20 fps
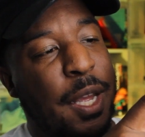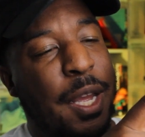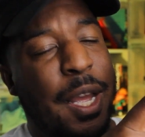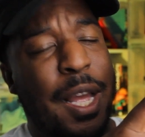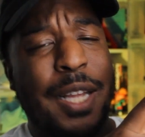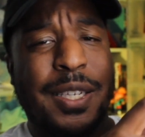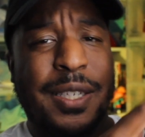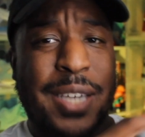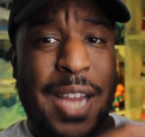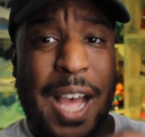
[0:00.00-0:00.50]

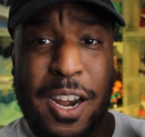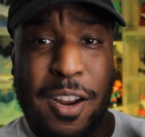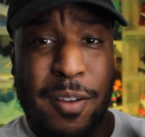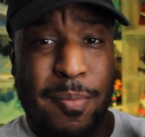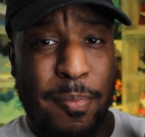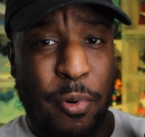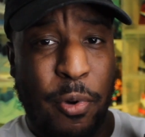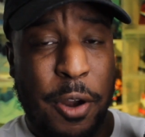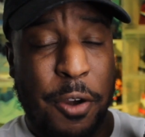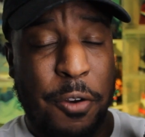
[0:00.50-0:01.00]
It's not
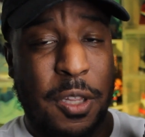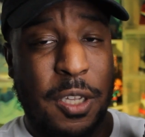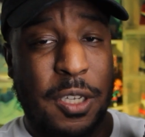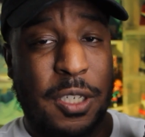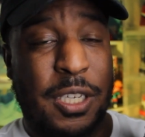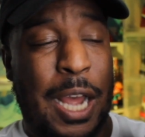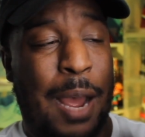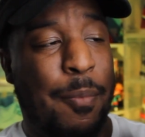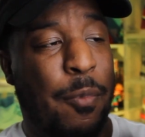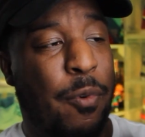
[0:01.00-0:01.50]
embroidered this
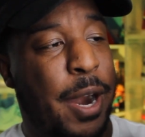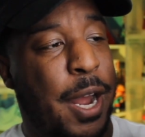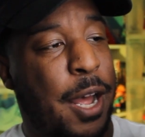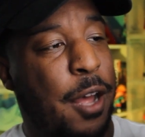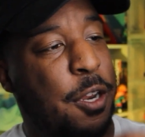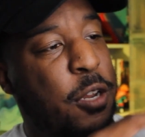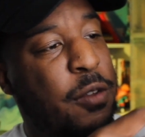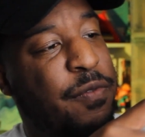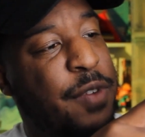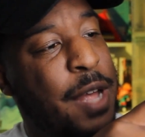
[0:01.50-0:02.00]
time
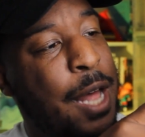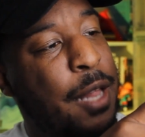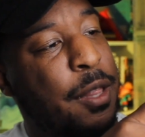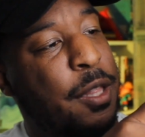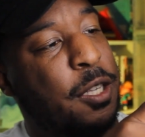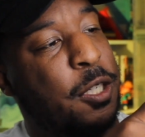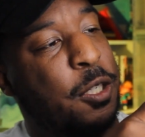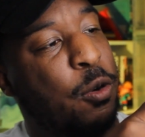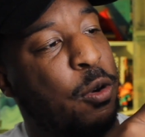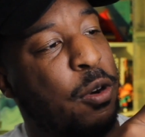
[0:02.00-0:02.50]
around. You've got
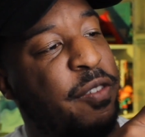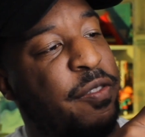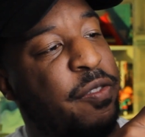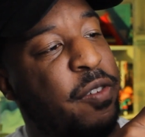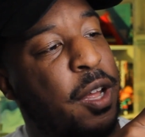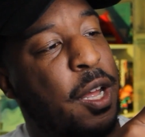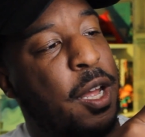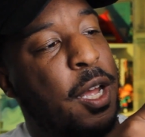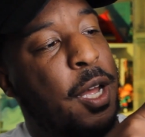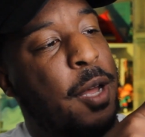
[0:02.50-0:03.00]
this sort of
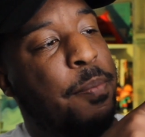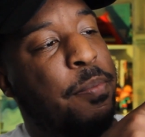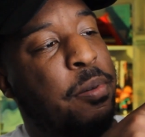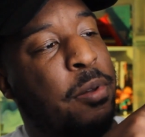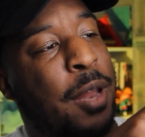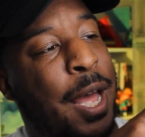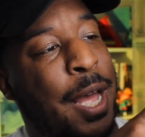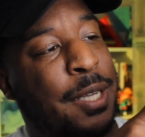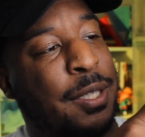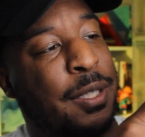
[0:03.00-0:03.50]

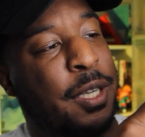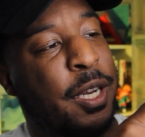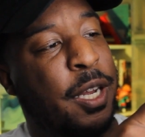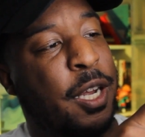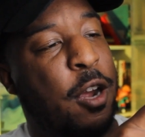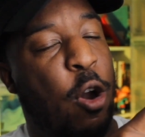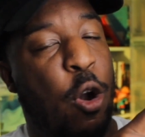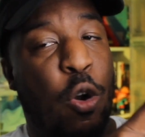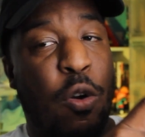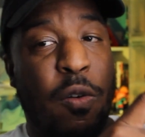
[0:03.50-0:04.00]

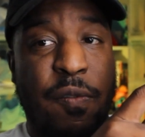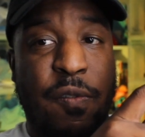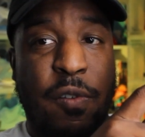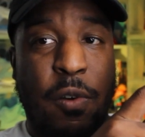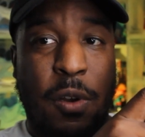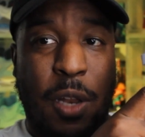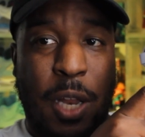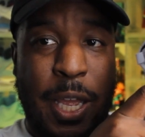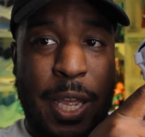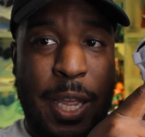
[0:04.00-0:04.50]
plastic
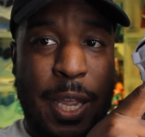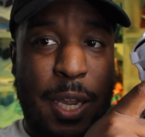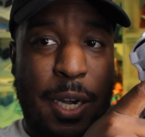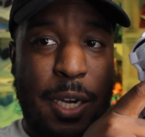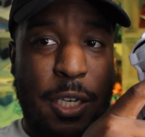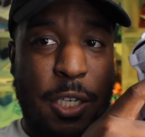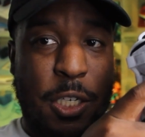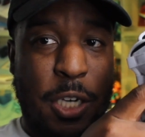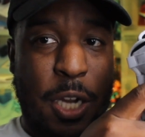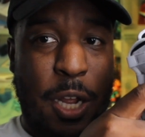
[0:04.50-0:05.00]
overlaid
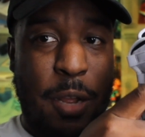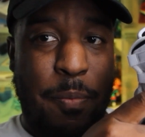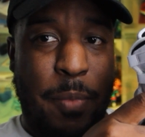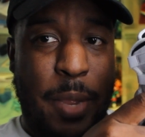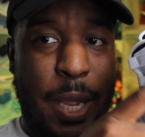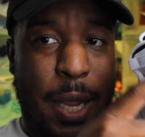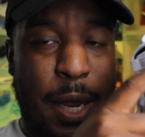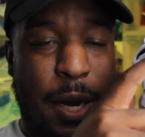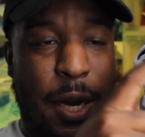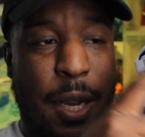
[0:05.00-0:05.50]

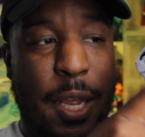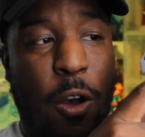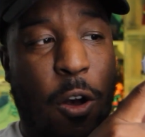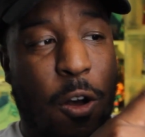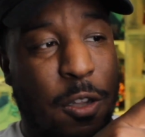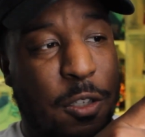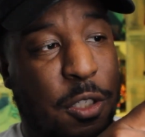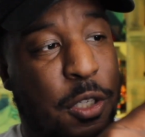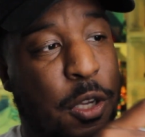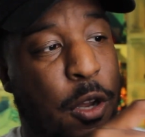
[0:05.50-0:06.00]
Jumpman
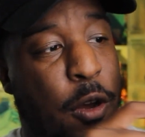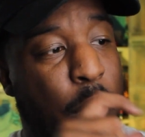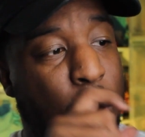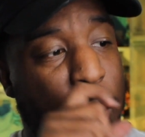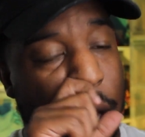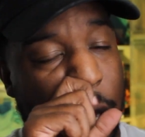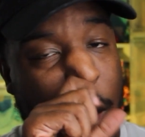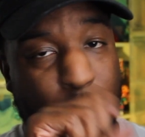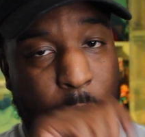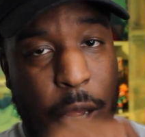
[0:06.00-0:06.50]
also
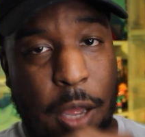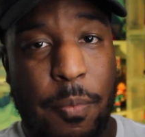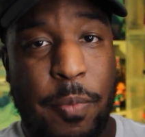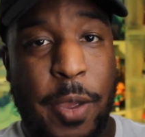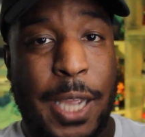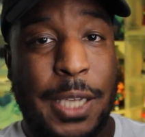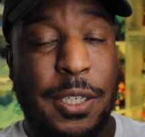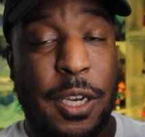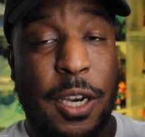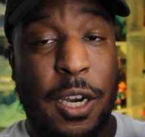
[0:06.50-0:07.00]

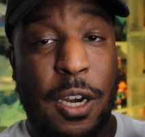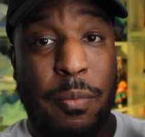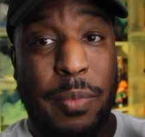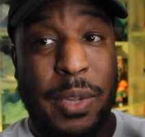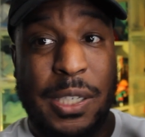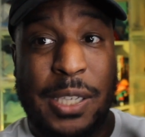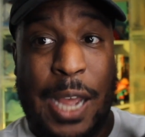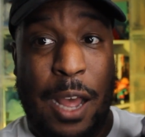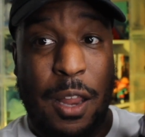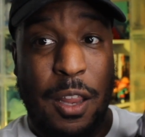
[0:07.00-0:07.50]
painted in a
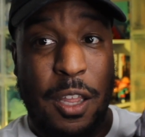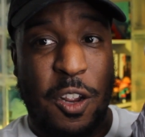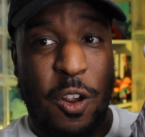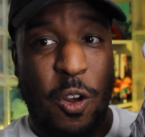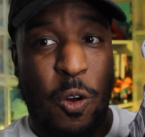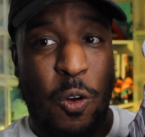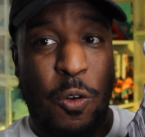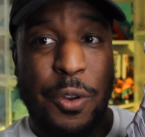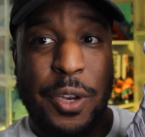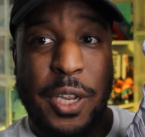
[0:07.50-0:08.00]
metallic
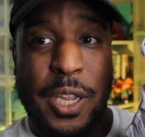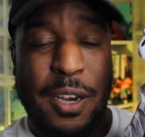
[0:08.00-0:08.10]
gold.